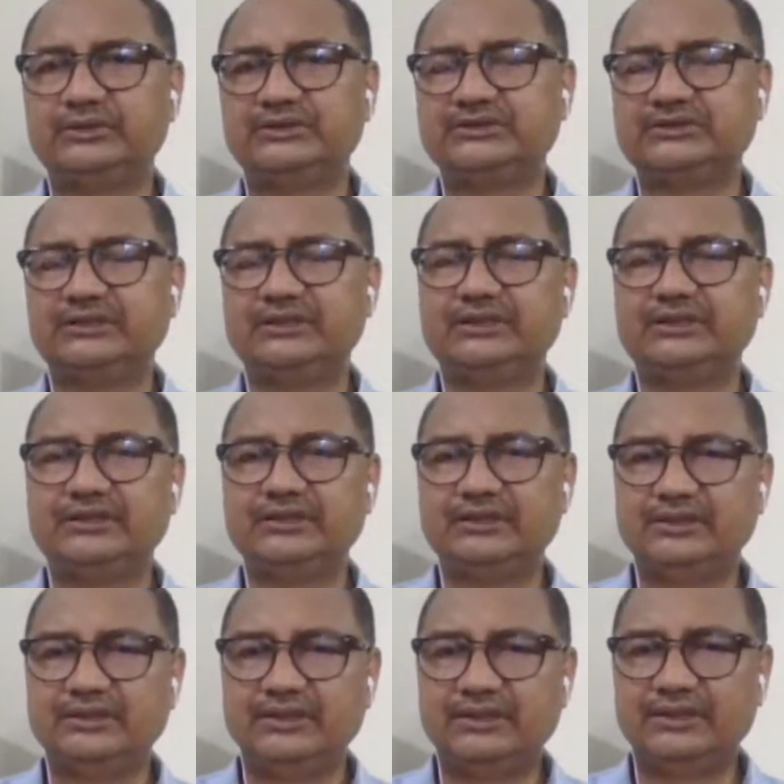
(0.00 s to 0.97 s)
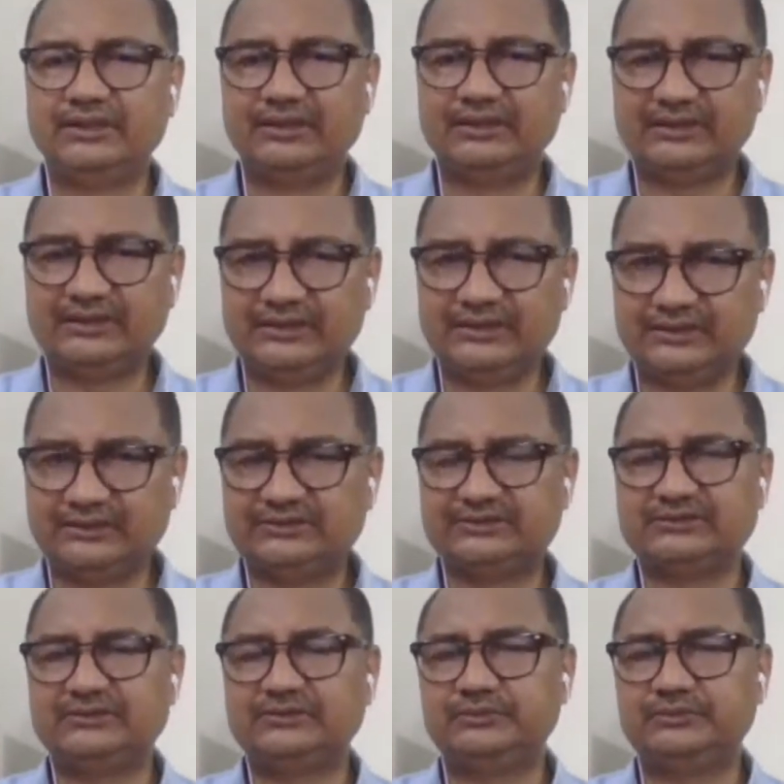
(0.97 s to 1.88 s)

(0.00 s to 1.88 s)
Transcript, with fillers: can say, uh, leaders